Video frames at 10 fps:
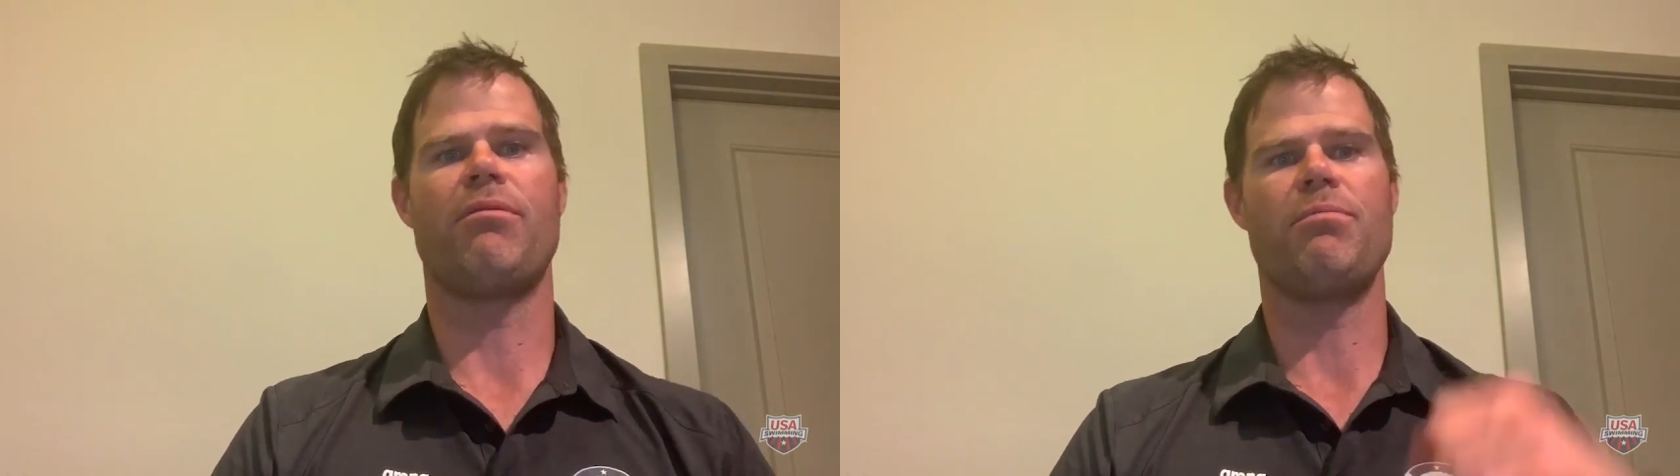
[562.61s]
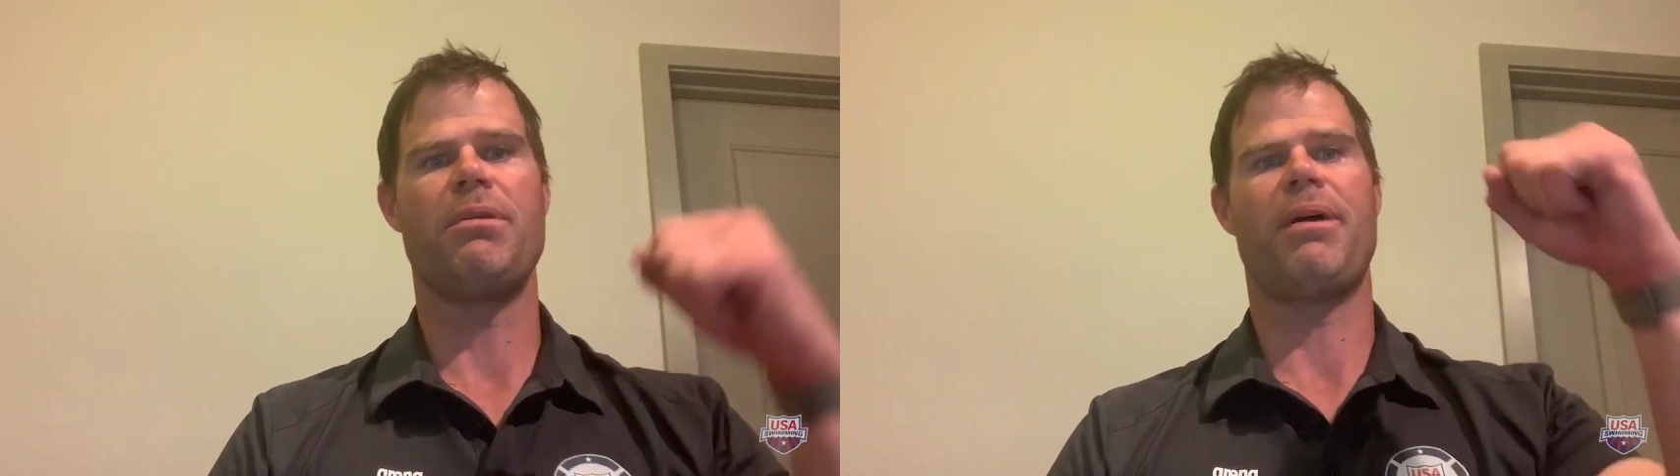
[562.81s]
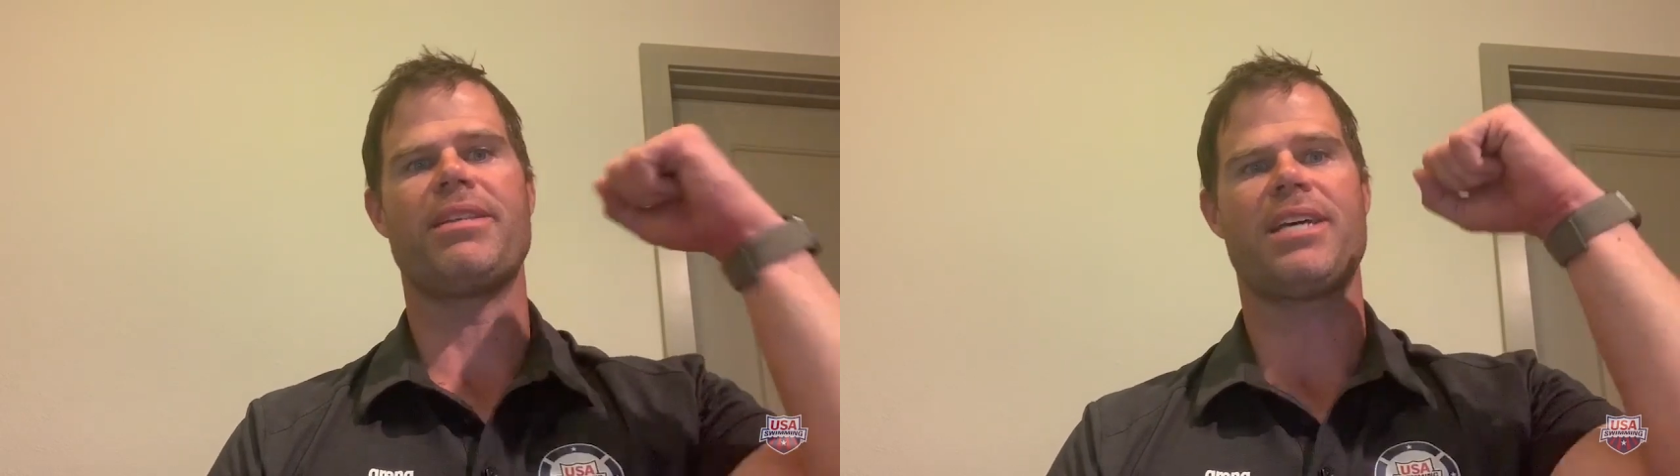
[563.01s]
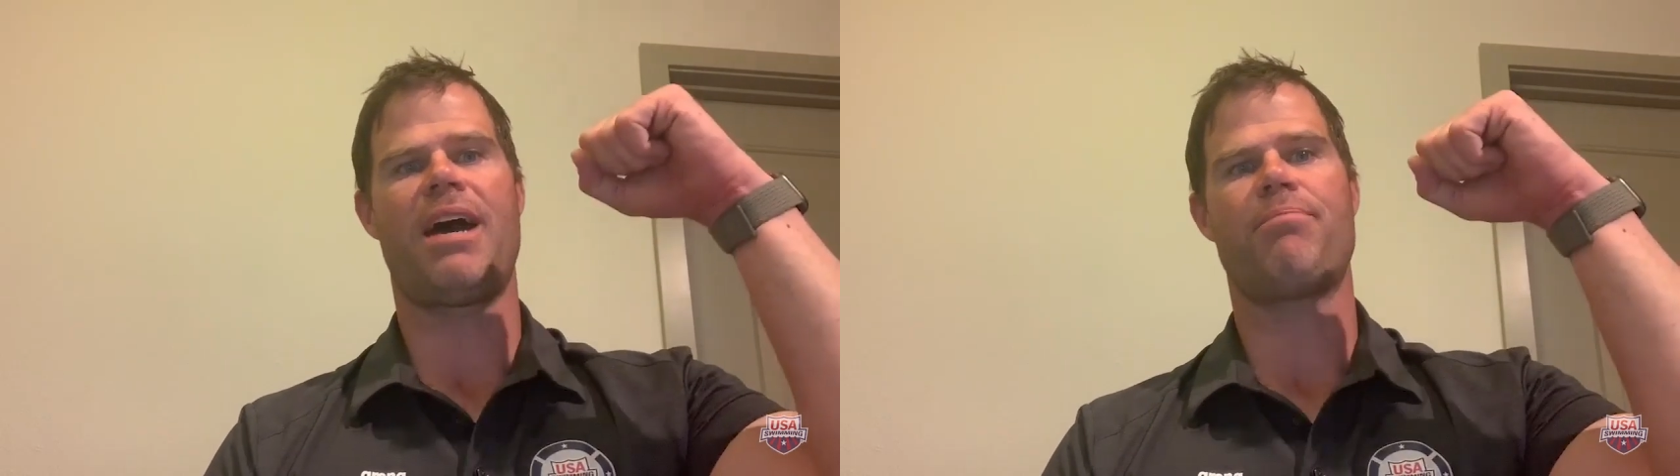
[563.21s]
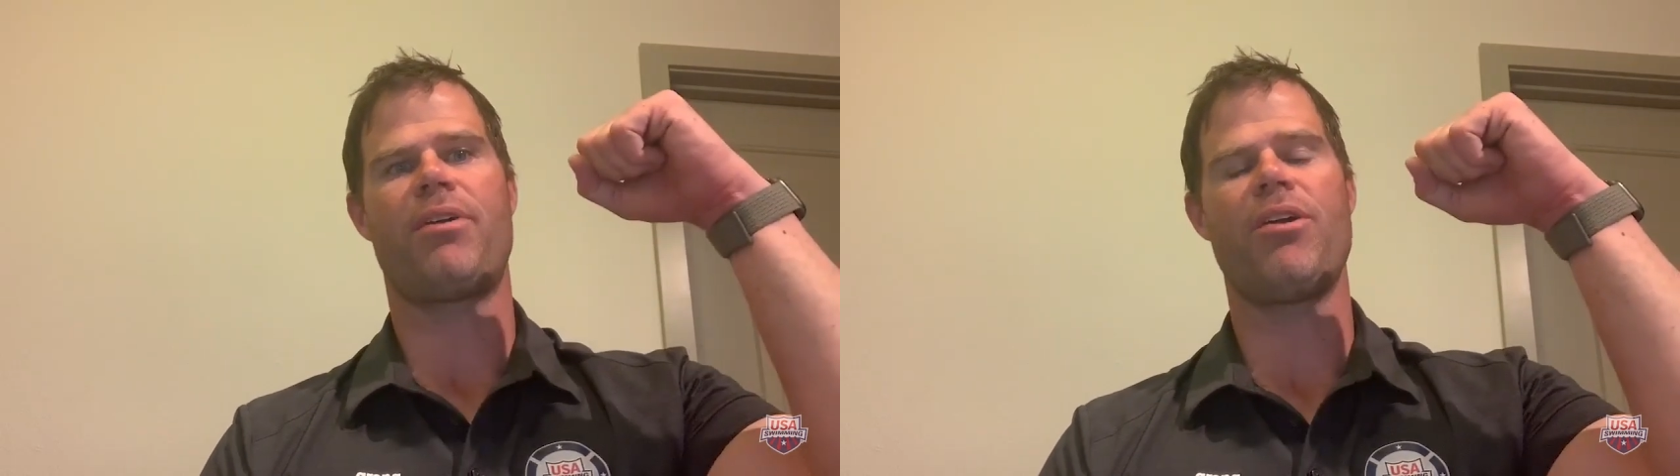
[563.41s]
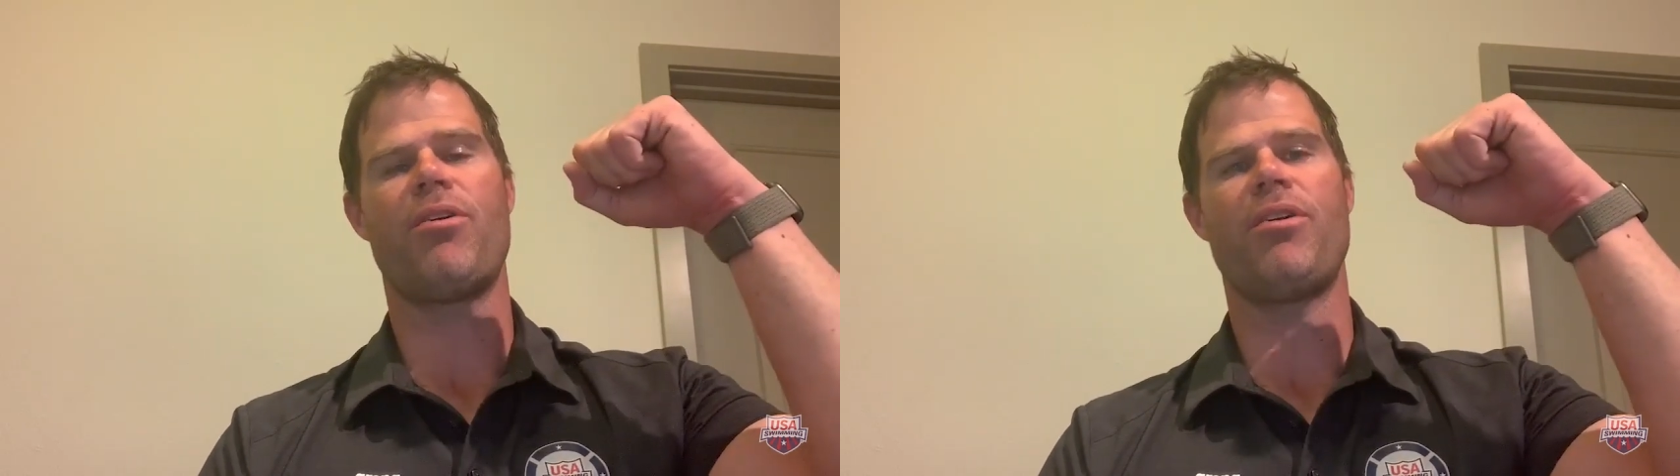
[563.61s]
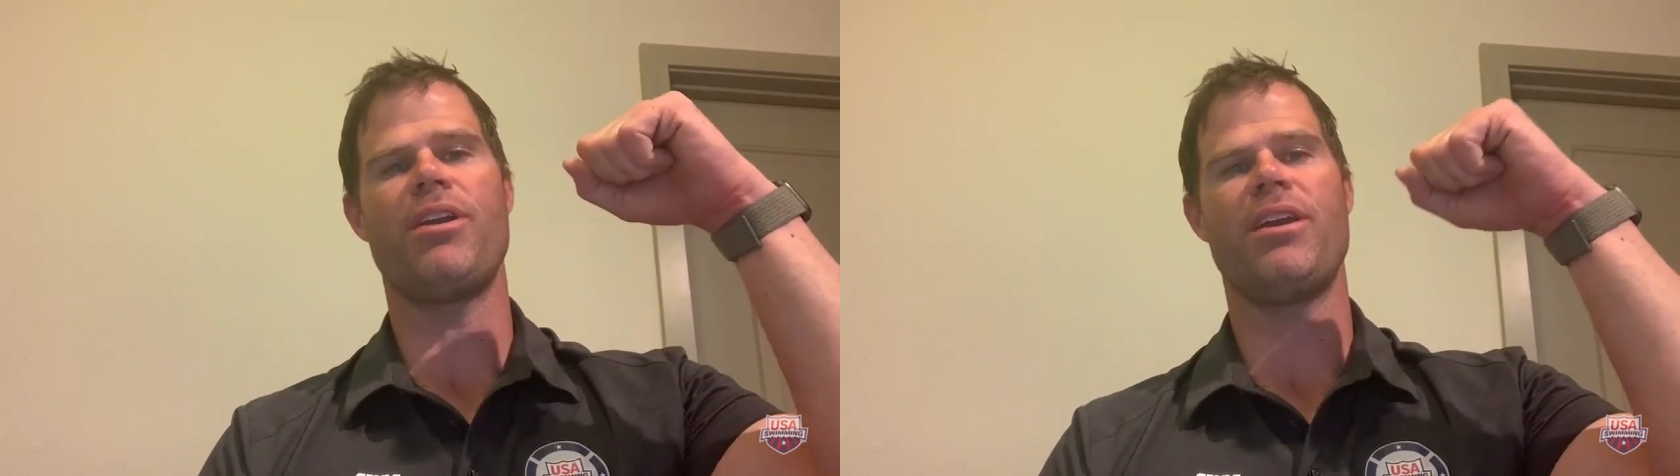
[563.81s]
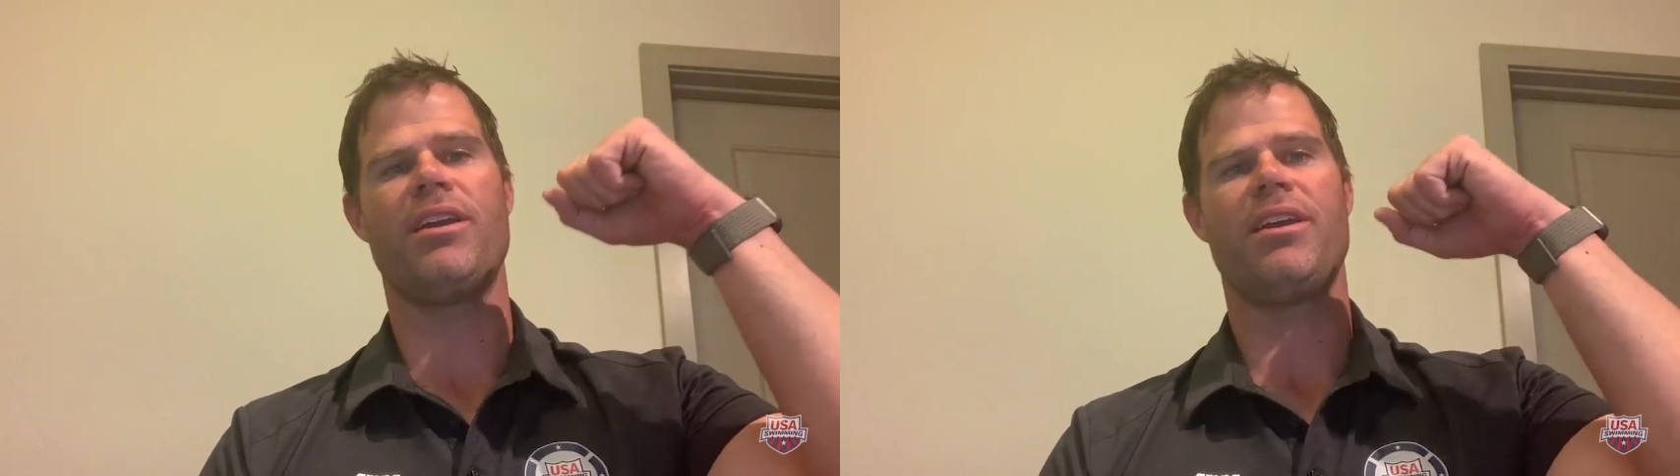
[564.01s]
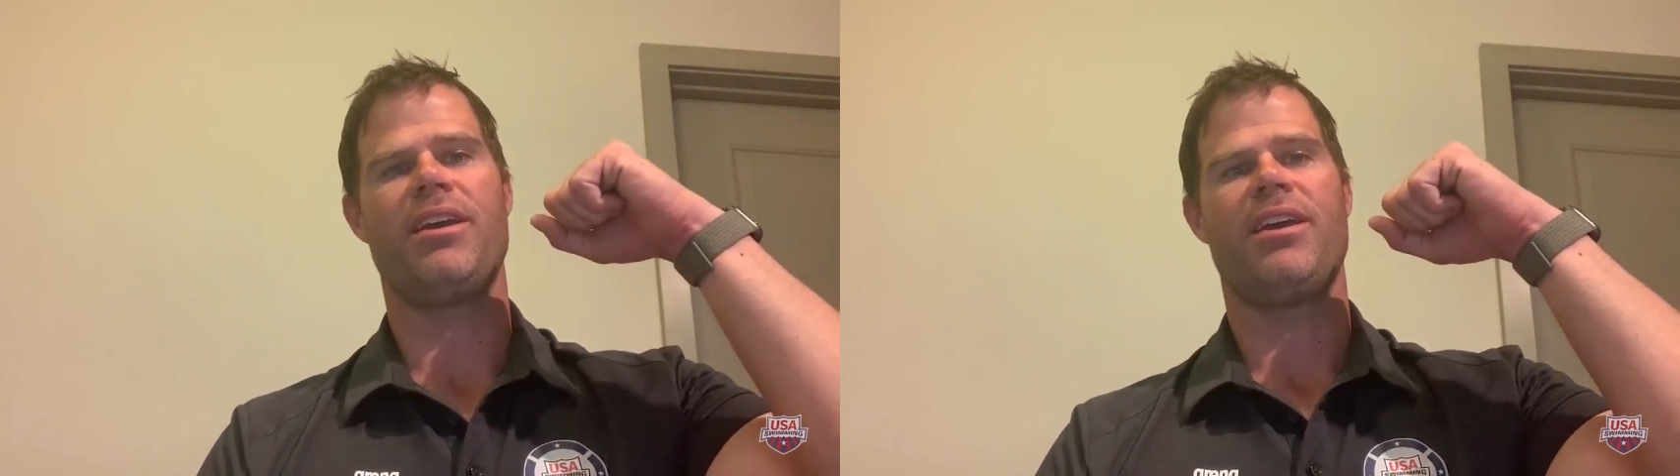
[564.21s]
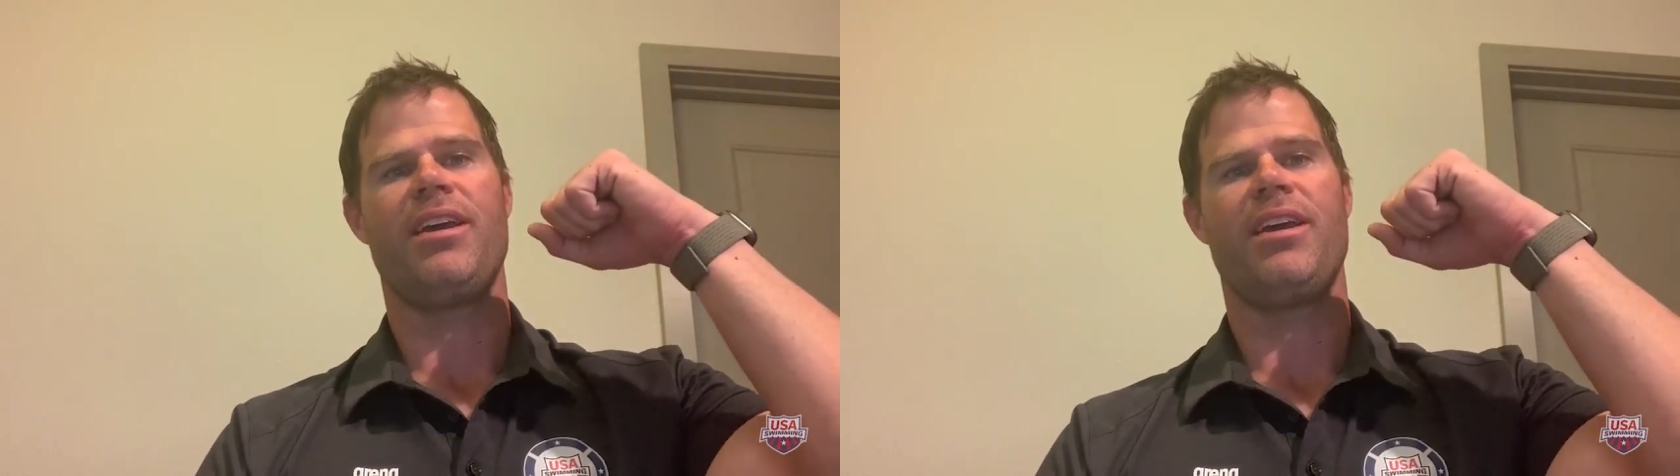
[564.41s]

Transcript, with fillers: would be my top priority.